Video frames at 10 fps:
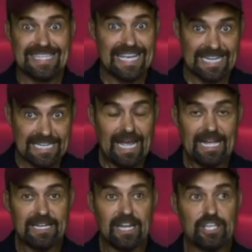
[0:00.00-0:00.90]
it.
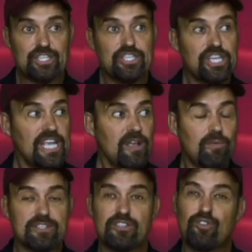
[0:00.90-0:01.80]
And she
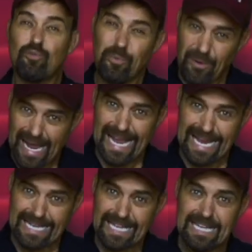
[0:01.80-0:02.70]
was
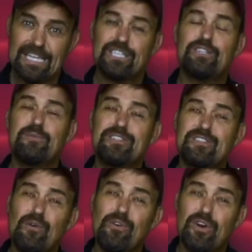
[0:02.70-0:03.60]
great. She was
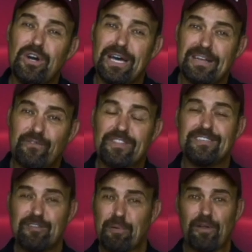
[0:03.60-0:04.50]
so good. For
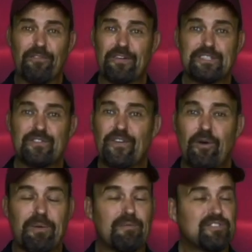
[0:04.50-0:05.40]
this to be her first
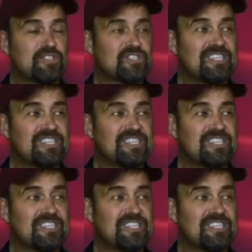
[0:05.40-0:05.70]
film, it was just